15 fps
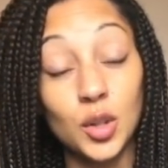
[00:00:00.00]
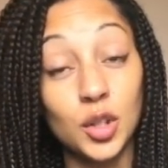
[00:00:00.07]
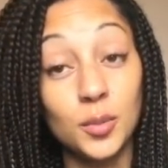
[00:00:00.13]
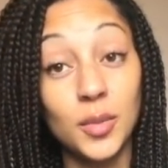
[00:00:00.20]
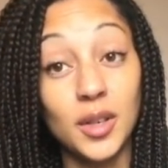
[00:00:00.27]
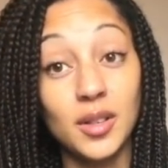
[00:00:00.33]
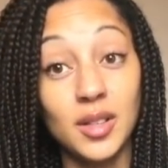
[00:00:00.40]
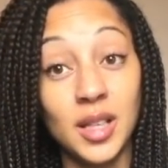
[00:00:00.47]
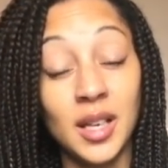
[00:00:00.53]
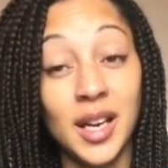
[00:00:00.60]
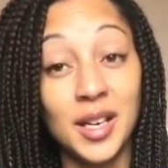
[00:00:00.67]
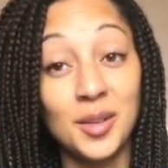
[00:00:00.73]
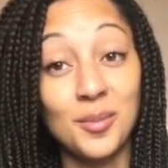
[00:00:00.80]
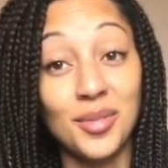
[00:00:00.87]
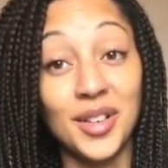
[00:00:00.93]
almost said
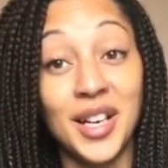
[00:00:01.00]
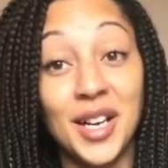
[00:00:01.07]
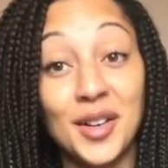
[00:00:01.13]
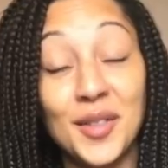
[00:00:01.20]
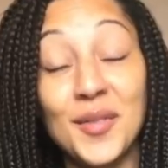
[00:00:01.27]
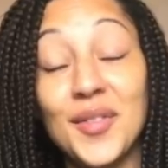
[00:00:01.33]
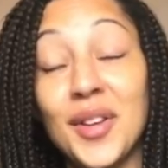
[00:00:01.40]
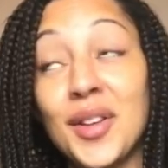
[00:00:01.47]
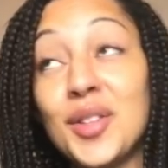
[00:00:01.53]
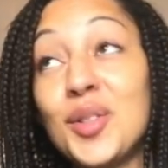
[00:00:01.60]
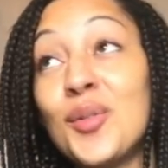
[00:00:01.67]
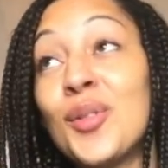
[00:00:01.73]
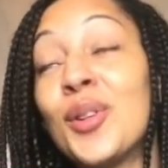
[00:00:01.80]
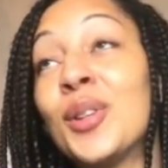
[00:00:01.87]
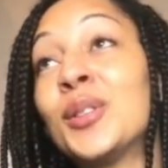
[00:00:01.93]
Edinburgh Yarn
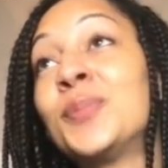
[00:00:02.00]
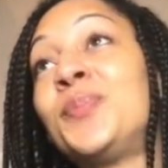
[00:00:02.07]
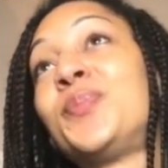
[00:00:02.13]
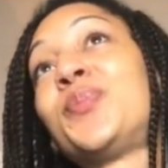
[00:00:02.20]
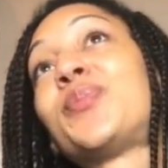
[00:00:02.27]
Festival.